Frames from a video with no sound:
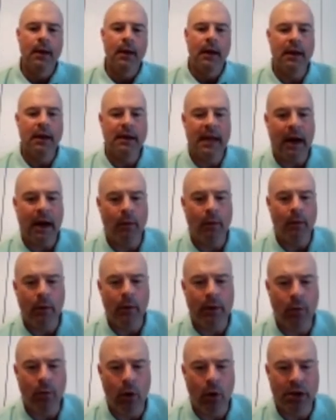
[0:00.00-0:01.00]
And now what we
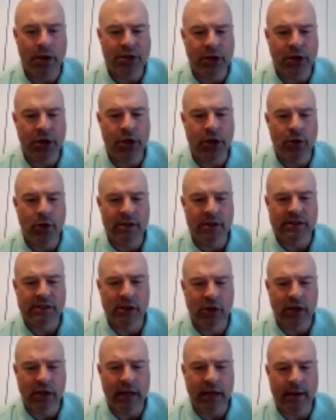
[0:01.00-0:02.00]
want you to do is
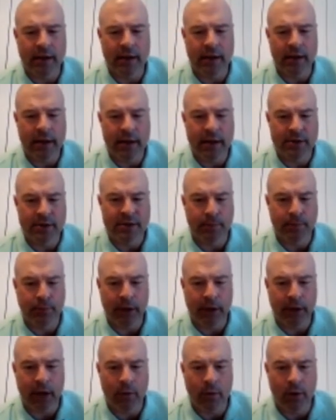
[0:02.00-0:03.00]
look at, here's the
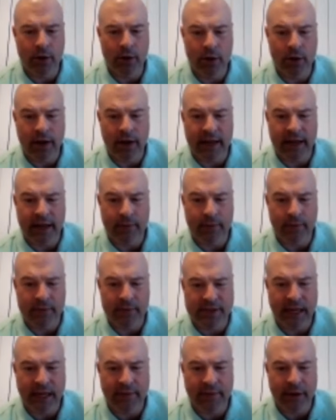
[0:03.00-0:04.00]
player we're going to get
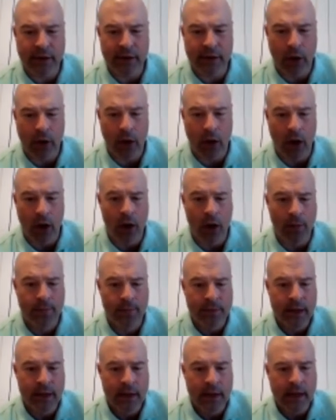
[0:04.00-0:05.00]
receiving the ball,
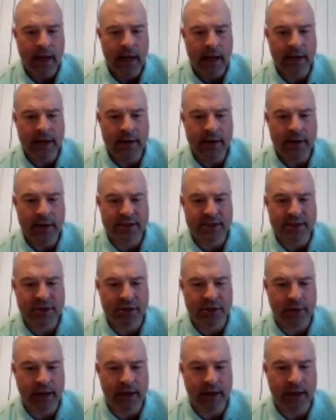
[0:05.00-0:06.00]
and here's the
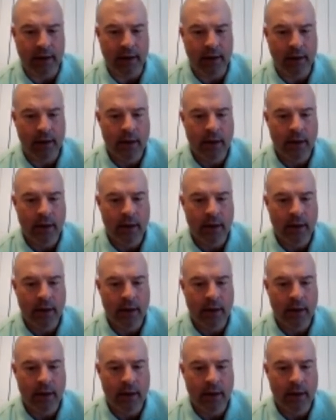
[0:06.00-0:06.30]
screen.